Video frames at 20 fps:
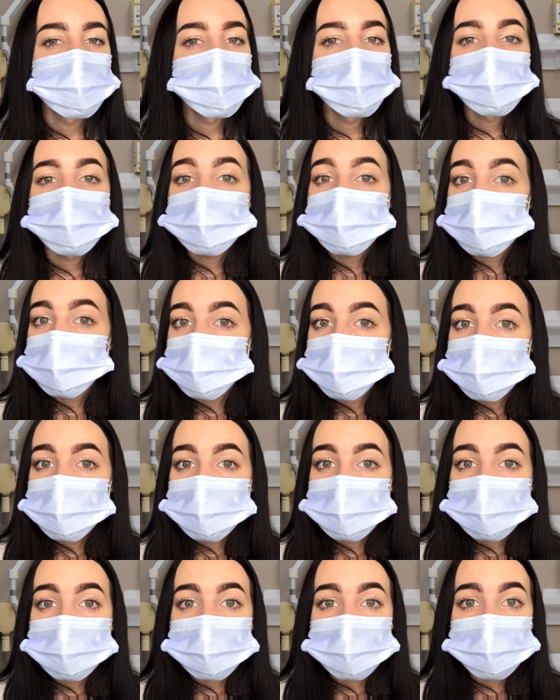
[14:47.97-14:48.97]
Should be
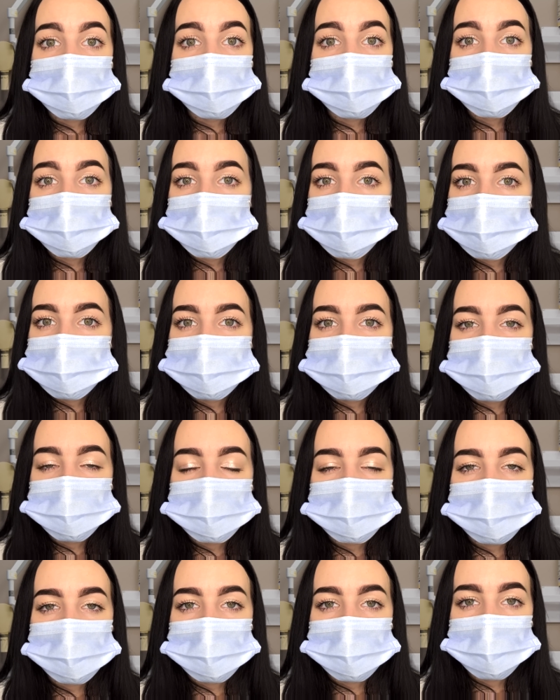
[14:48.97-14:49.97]
nothing to be
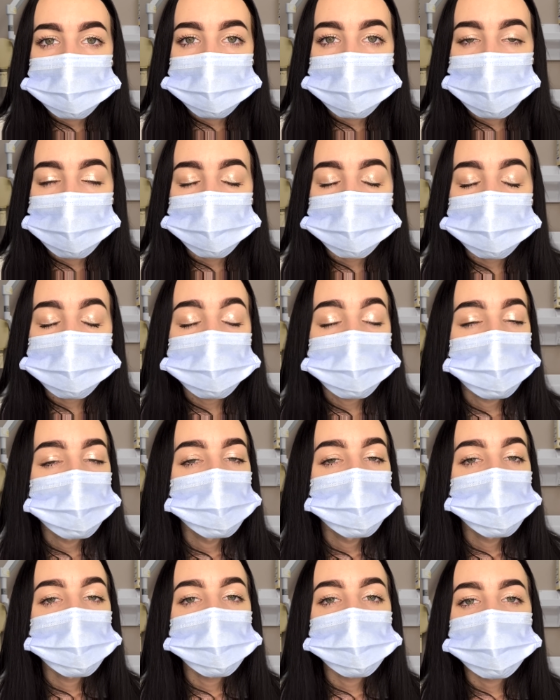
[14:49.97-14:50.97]
concerned about.
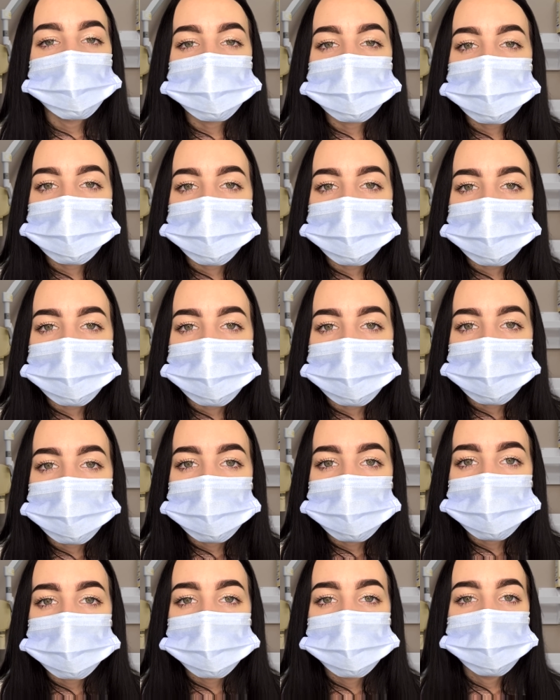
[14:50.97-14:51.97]
We'll keep an eye
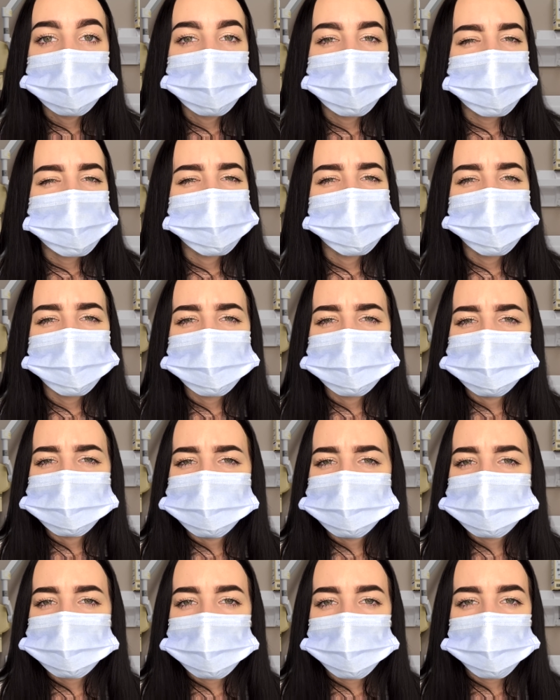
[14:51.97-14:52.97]
if it does
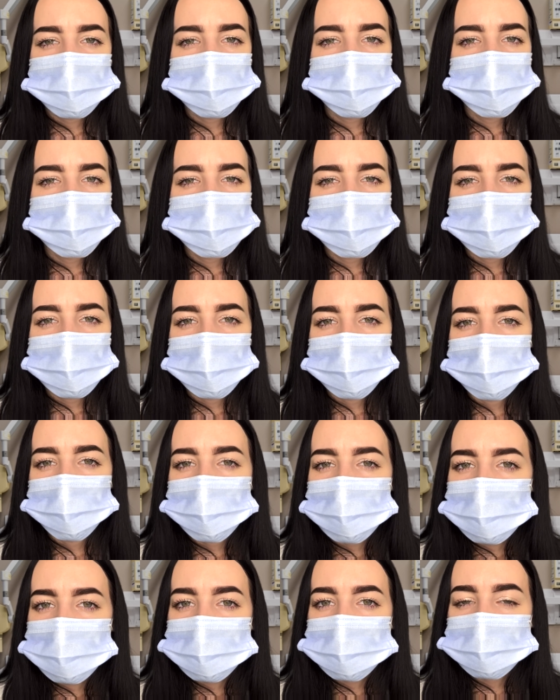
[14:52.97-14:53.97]
seem to be getting
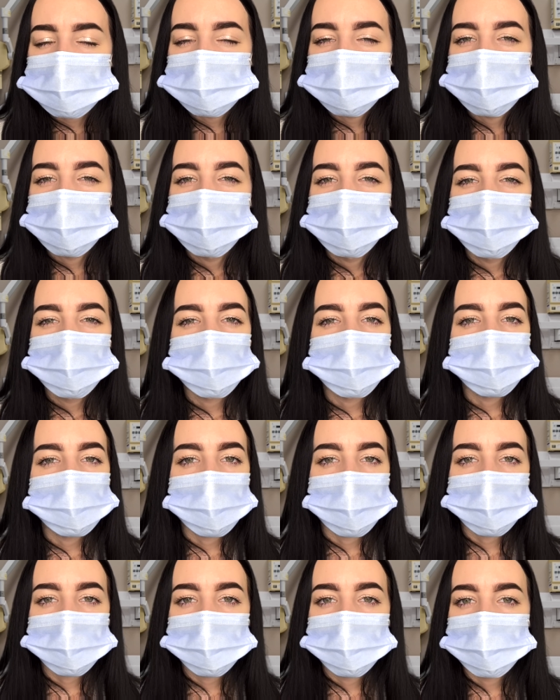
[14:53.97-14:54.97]
worse or not
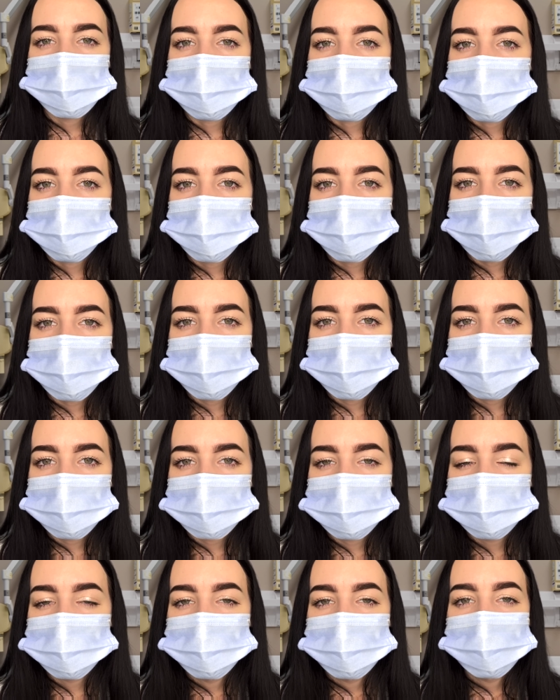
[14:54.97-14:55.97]
really better,
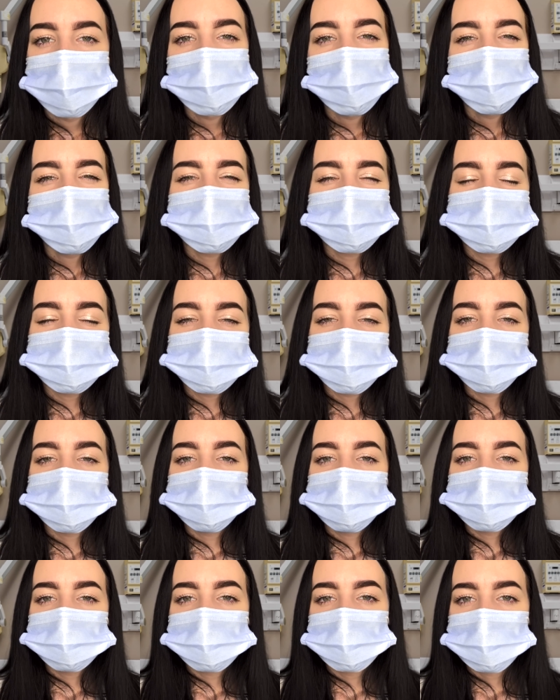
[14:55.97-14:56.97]
because
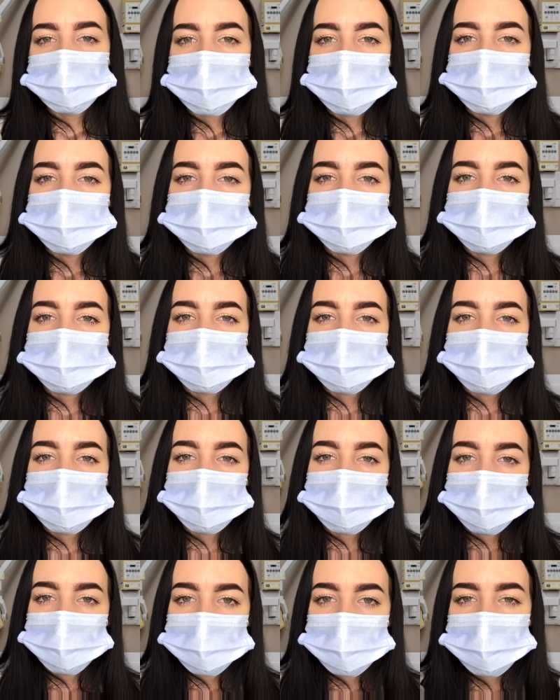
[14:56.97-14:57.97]
once our gums recede, they
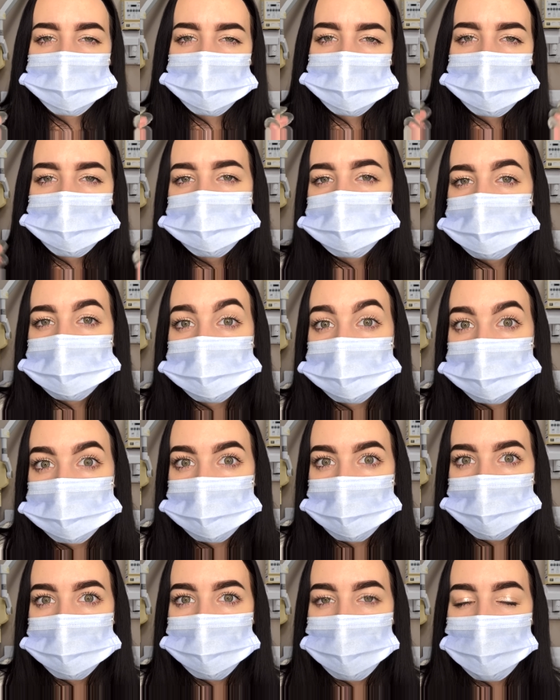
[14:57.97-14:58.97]
really don't just grow
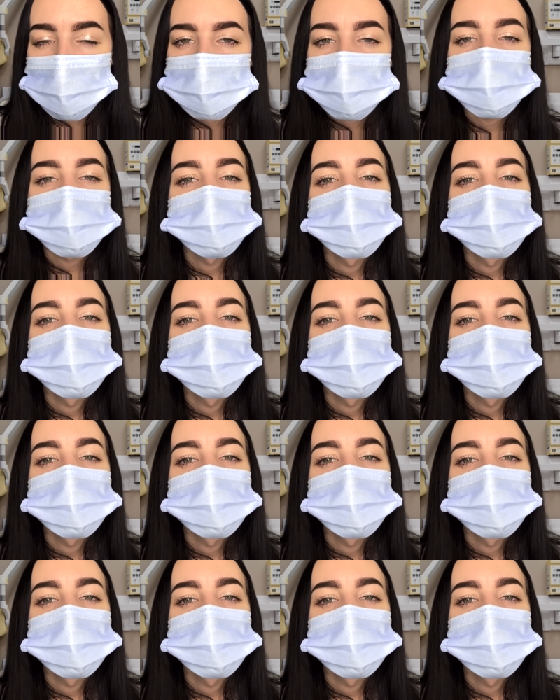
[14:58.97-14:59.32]
back.